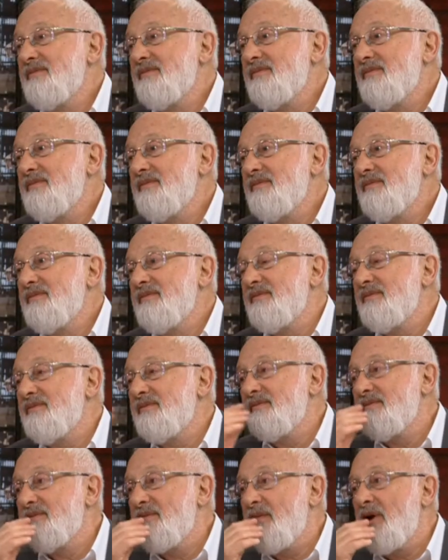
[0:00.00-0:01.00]
A gift could be
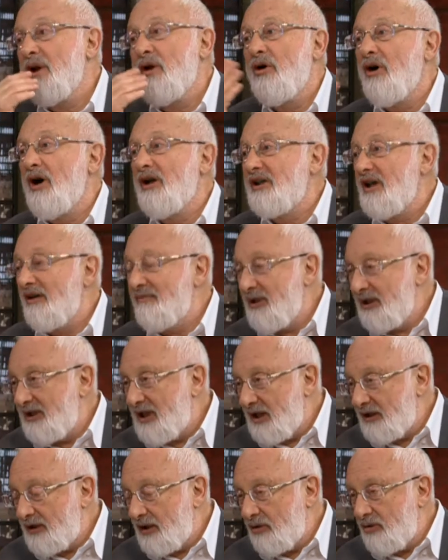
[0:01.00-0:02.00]
that I go and I buy
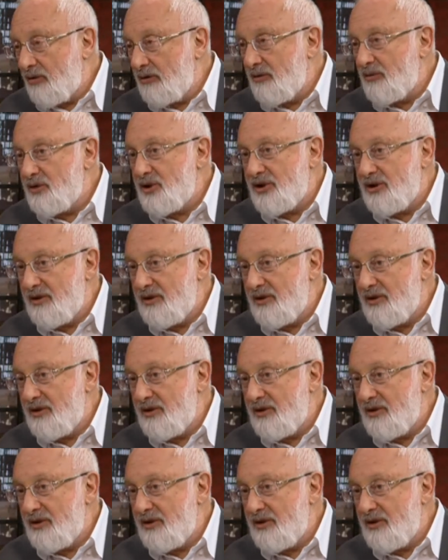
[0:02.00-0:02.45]
her a ring.